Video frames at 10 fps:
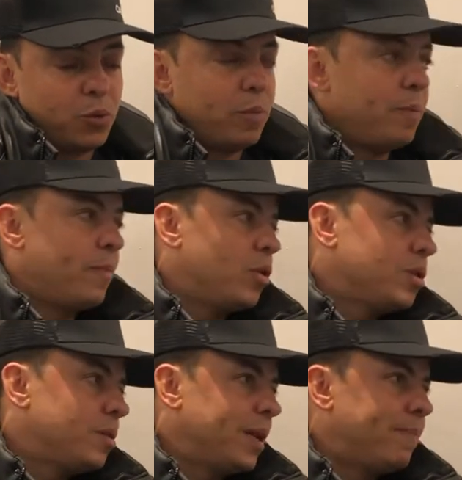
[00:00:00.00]
we've been putting
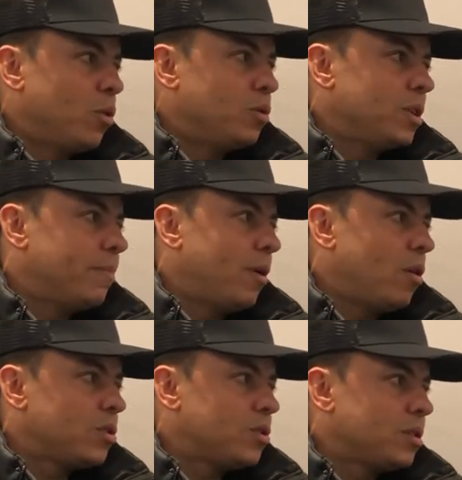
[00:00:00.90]
so many balls in the
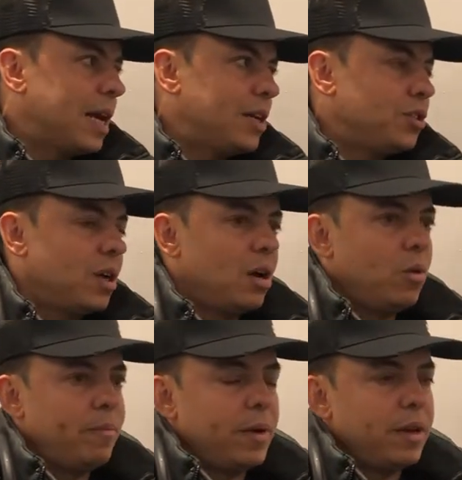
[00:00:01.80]
box, guys,
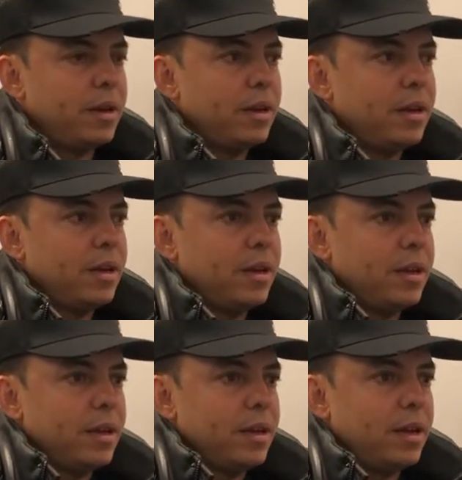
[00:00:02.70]
we've been,
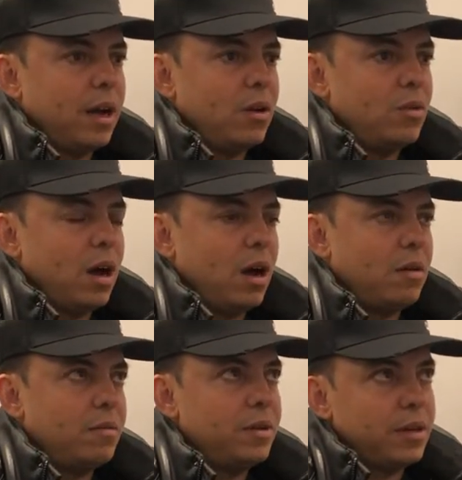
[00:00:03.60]

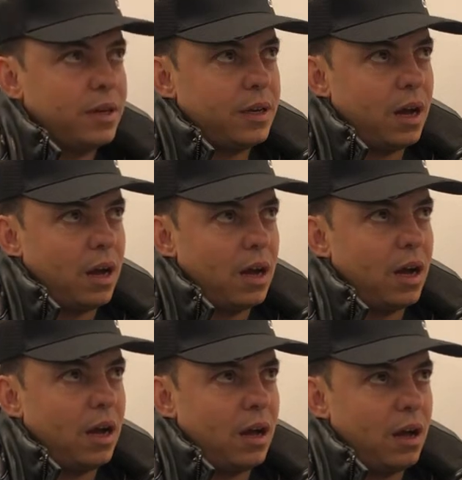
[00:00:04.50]
our
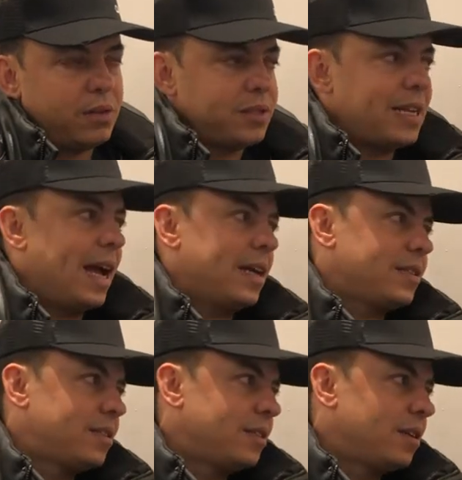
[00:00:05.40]

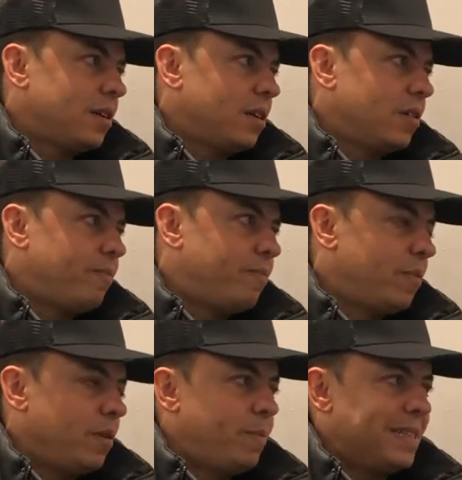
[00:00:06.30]
stats of
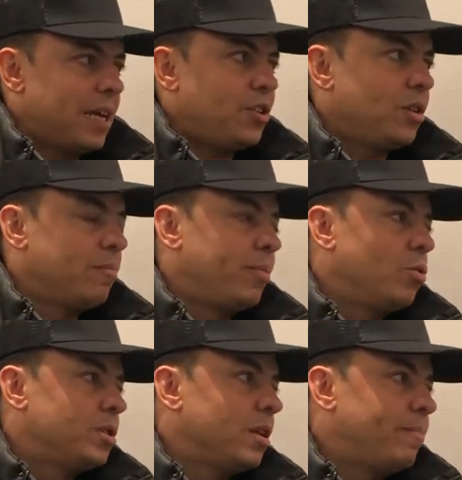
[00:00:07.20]
possession and
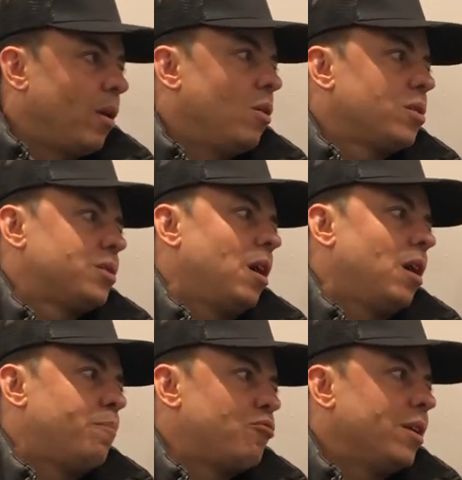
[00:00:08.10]
balls in the box
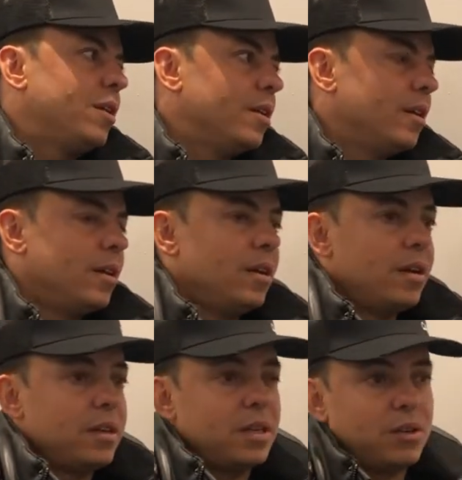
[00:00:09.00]
are brilliant.
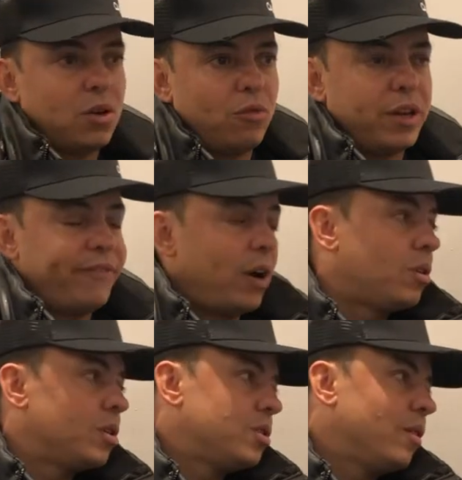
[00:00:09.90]
So you've got to really
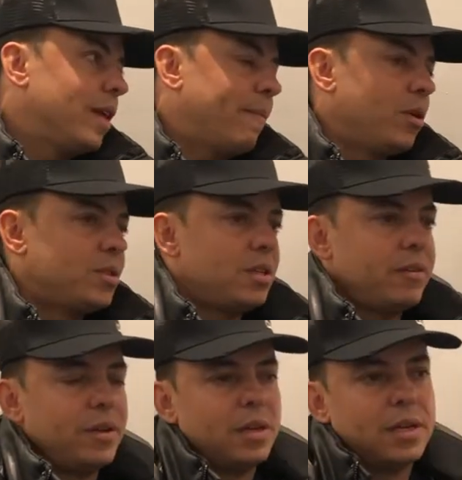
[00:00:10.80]
focus on that
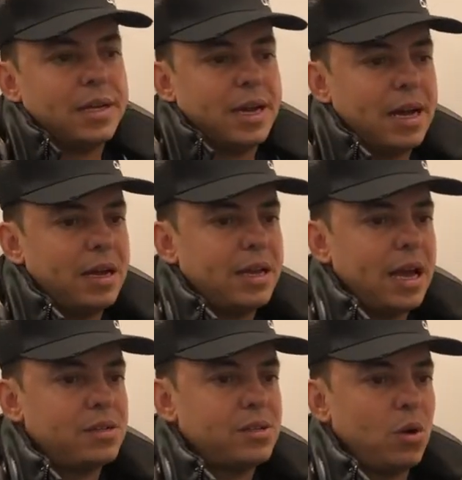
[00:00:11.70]
positive. You've got